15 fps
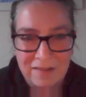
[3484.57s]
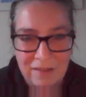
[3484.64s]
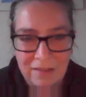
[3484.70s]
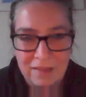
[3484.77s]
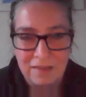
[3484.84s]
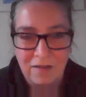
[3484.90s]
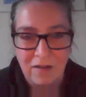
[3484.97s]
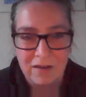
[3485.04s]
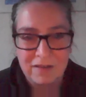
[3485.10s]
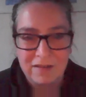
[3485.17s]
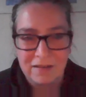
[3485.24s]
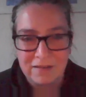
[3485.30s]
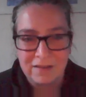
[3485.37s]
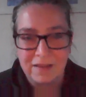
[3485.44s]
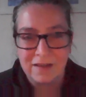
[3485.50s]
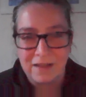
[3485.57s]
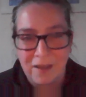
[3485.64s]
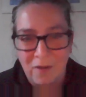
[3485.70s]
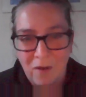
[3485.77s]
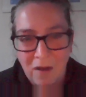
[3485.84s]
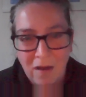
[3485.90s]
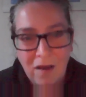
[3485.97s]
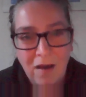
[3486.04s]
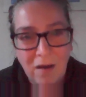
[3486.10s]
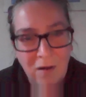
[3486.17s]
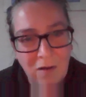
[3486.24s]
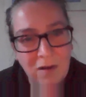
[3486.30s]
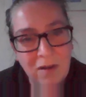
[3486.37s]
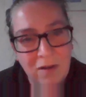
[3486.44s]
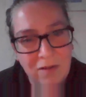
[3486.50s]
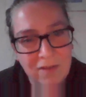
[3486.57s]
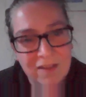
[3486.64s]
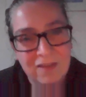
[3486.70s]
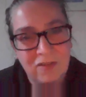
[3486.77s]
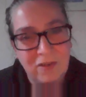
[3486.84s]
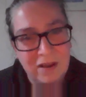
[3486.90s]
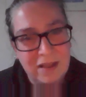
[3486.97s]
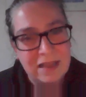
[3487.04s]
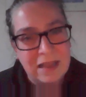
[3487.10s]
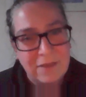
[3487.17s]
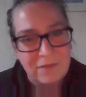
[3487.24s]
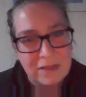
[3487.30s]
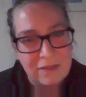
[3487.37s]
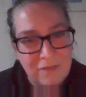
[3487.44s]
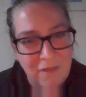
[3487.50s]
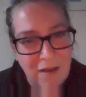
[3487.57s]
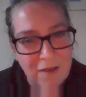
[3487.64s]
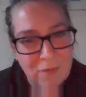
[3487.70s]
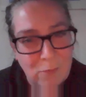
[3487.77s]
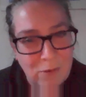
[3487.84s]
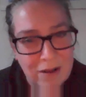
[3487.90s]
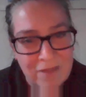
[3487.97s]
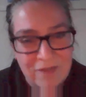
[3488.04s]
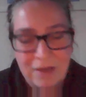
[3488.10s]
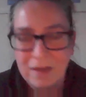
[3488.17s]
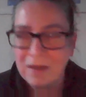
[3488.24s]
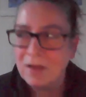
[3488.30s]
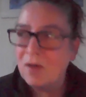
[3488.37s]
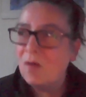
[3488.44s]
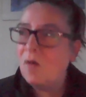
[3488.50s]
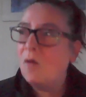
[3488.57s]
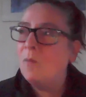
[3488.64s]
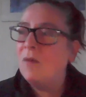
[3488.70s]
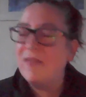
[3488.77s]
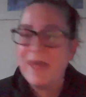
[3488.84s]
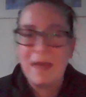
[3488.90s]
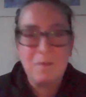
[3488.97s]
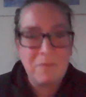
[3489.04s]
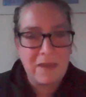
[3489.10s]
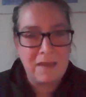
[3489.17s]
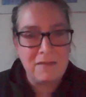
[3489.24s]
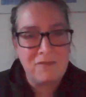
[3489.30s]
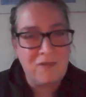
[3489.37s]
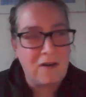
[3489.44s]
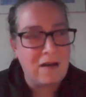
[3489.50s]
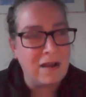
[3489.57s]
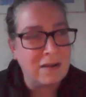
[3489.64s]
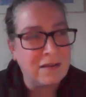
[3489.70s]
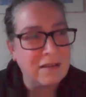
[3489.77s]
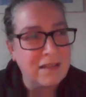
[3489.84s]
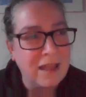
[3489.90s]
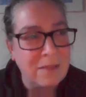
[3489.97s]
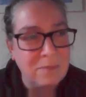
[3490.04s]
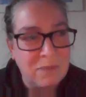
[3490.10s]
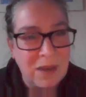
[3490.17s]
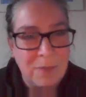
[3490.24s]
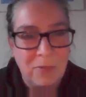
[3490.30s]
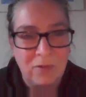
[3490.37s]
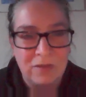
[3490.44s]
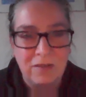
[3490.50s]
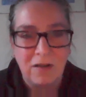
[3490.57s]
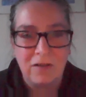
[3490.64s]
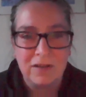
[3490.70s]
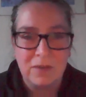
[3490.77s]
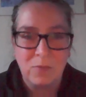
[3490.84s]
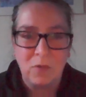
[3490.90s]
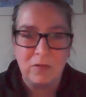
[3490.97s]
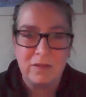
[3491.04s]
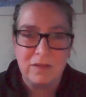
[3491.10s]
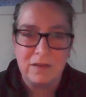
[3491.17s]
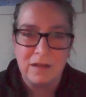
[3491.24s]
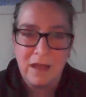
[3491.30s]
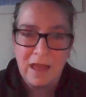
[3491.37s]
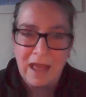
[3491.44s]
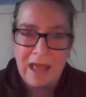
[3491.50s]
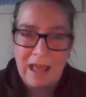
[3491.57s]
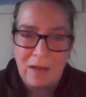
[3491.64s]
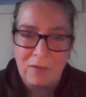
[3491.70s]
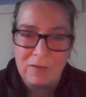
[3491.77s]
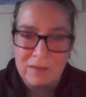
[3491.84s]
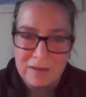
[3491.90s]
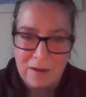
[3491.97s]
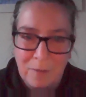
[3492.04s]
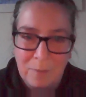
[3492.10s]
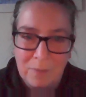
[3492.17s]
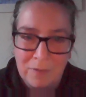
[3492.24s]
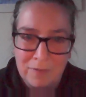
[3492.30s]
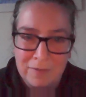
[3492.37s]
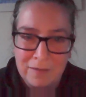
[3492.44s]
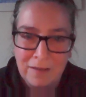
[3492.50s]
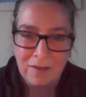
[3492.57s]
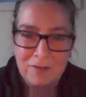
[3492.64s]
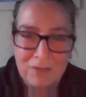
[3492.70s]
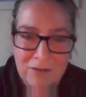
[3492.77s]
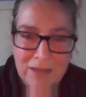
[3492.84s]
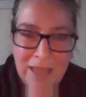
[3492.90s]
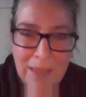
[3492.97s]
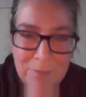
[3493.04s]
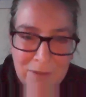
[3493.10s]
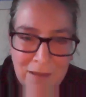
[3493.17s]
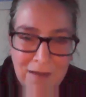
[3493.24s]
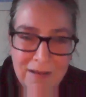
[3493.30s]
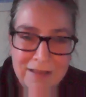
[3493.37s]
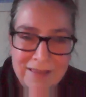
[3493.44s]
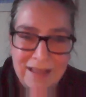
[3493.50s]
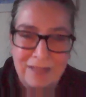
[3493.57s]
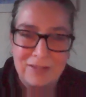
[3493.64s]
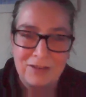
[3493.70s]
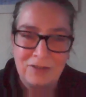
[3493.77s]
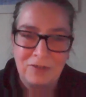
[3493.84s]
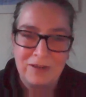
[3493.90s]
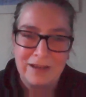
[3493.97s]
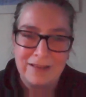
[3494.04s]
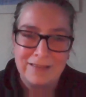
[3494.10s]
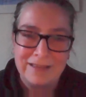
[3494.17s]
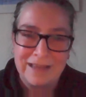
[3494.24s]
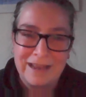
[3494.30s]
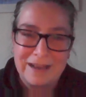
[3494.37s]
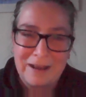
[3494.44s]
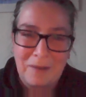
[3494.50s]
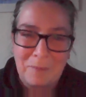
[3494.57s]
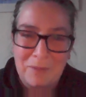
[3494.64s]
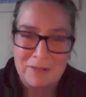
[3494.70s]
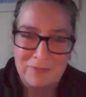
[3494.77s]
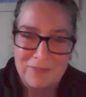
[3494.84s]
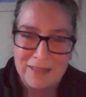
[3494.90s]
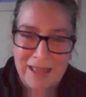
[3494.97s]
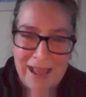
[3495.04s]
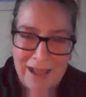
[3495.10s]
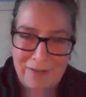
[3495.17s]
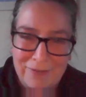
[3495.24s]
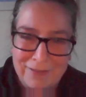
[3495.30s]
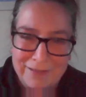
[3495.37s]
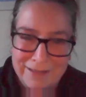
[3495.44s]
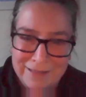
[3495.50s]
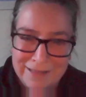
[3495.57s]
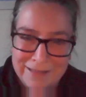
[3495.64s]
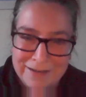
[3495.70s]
So the scientists could go, oh, look, this tree is 75 or whatever. But that backfired, because then people started wanting house numbers, so kept cutting down the trees to get numbers for their houses.